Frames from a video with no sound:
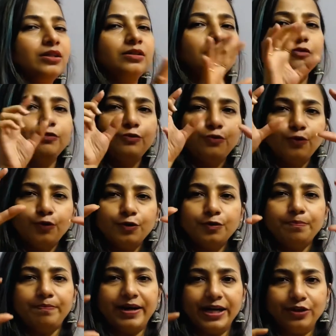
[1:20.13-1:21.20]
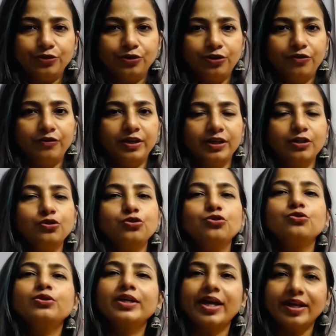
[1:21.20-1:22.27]
The four pyrrole ring
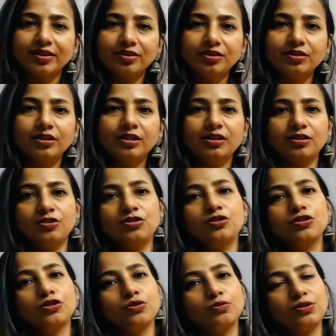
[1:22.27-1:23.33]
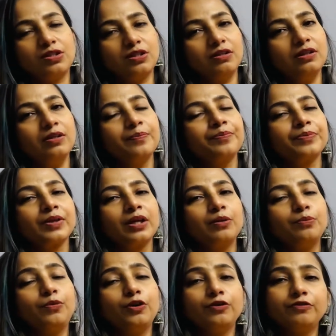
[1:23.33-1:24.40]
together they constitutes the
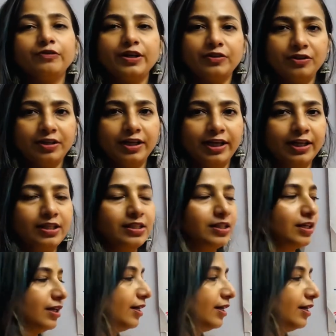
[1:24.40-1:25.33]
porphyrin head,